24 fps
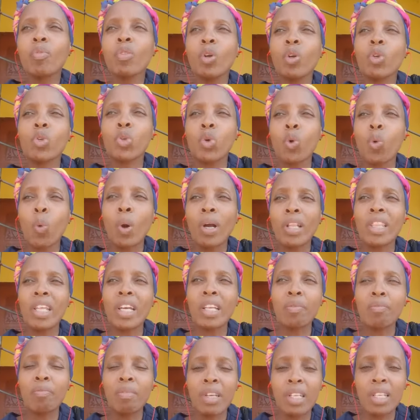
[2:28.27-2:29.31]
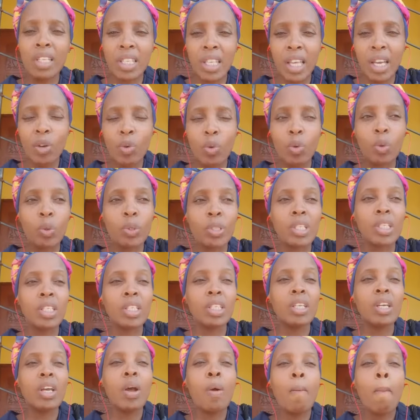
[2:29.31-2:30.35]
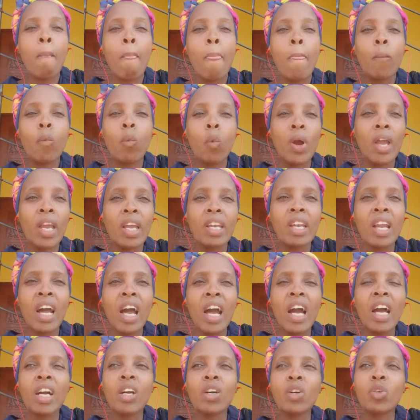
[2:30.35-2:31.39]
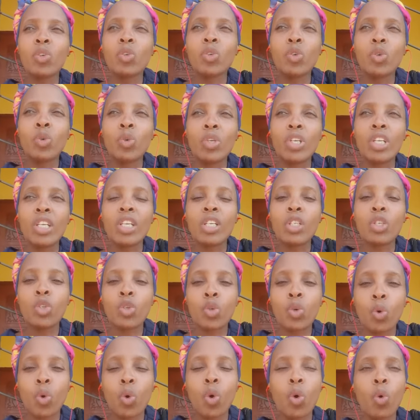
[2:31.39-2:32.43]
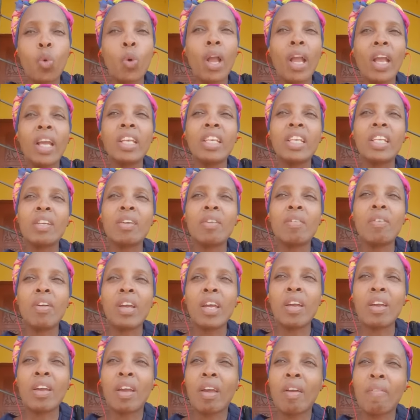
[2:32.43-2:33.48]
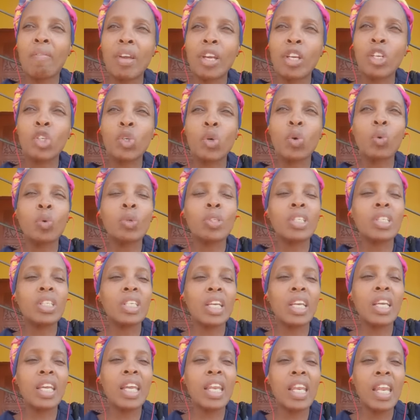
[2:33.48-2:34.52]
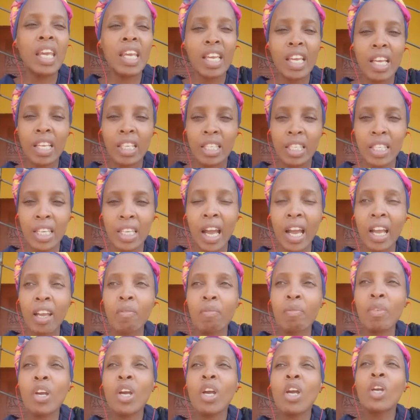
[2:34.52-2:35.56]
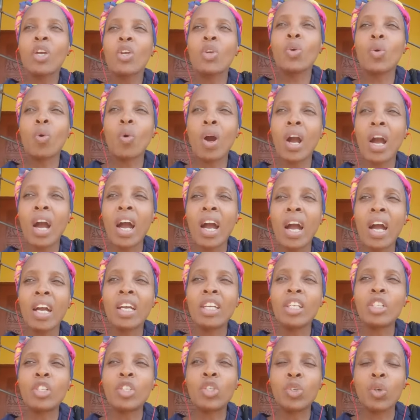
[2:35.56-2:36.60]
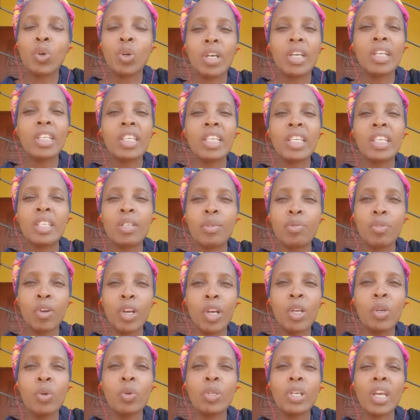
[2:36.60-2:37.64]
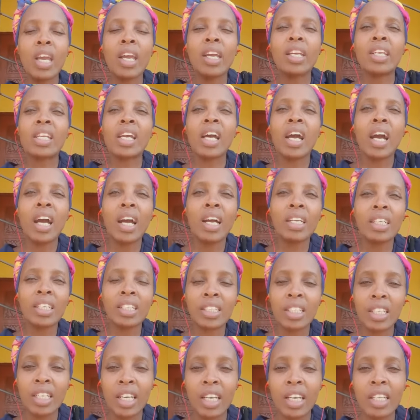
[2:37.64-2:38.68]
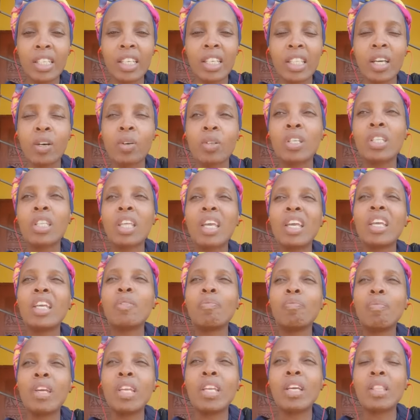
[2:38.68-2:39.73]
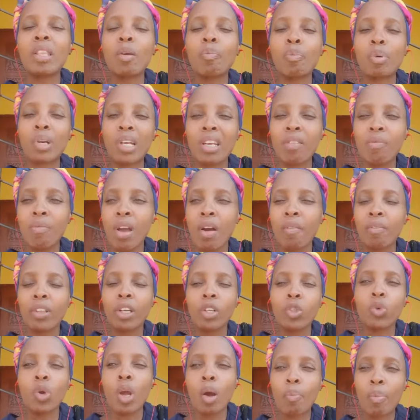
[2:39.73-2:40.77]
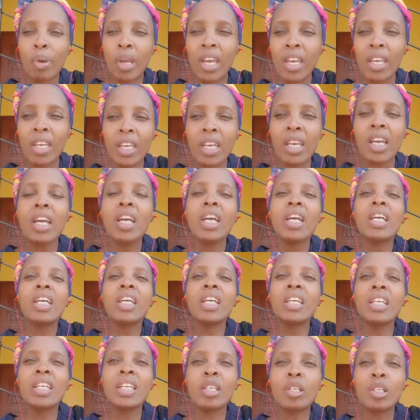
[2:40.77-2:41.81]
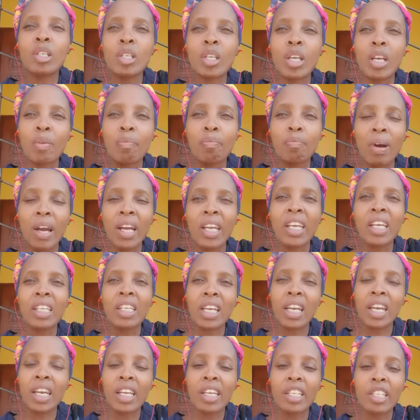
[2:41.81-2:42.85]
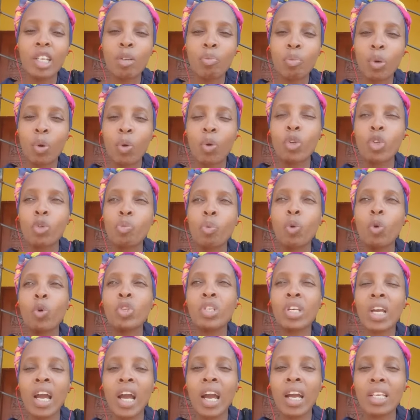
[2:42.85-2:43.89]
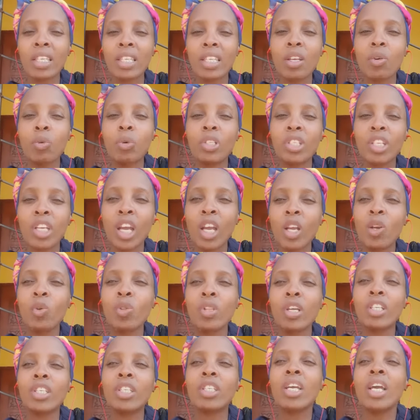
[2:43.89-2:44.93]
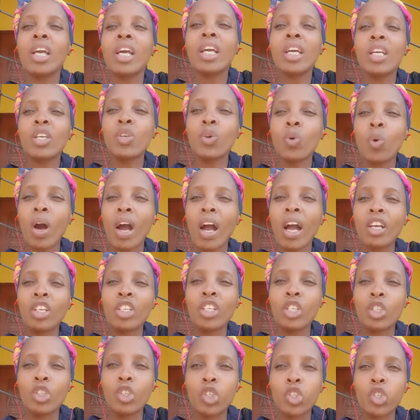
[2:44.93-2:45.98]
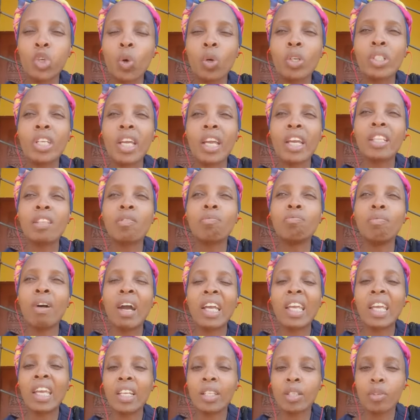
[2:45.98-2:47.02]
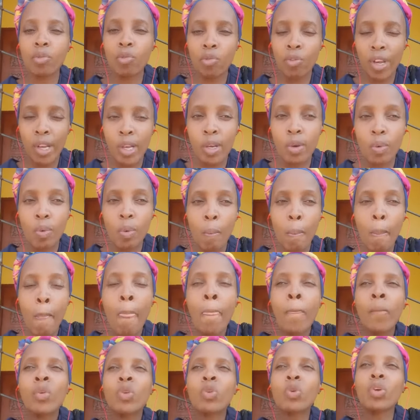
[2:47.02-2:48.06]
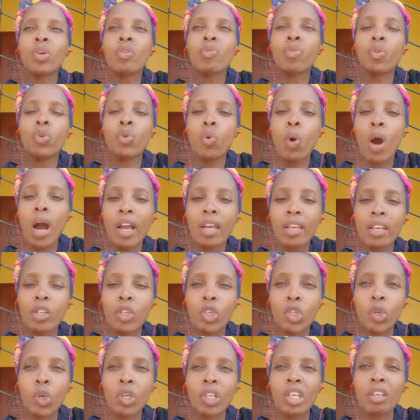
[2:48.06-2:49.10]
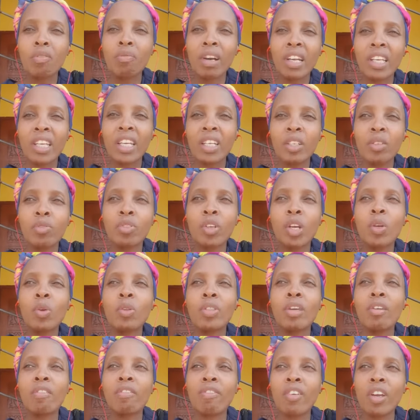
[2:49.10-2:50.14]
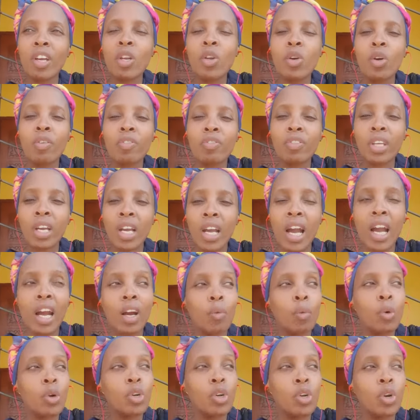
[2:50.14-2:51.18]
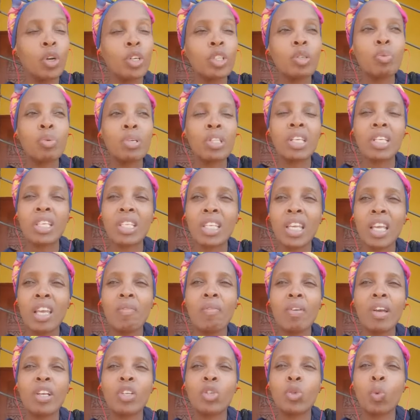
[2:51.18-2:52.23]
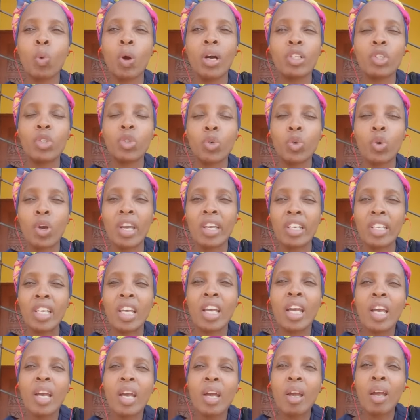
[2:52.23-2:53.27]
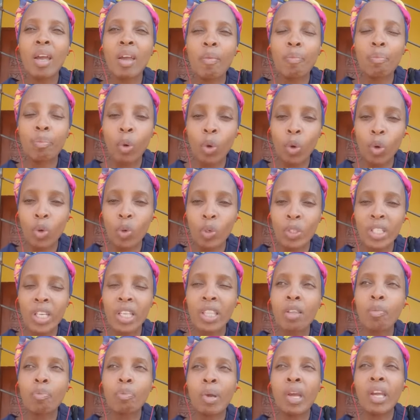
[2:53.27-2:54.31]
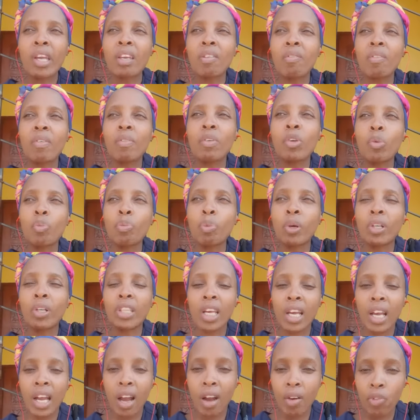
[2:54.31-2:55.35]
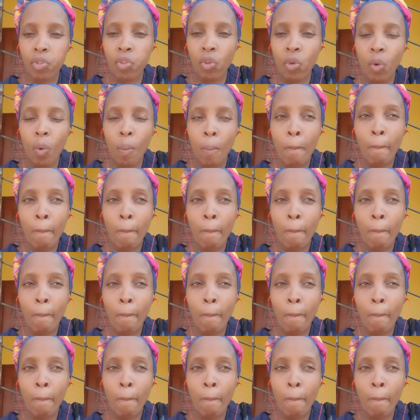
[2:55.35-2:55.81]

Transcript: So what that means then, Oguti, when you need to go and make sure Oguti, in a year's time, your car insurance is valued at 180,000, meaning the premium that you are paying, it is market related, because most cars, they will tell you that you are insured at market value. So if you are insured at market value, the value of the car will not be the same as what you had borrowed at the bank. Maybe you bought the car for.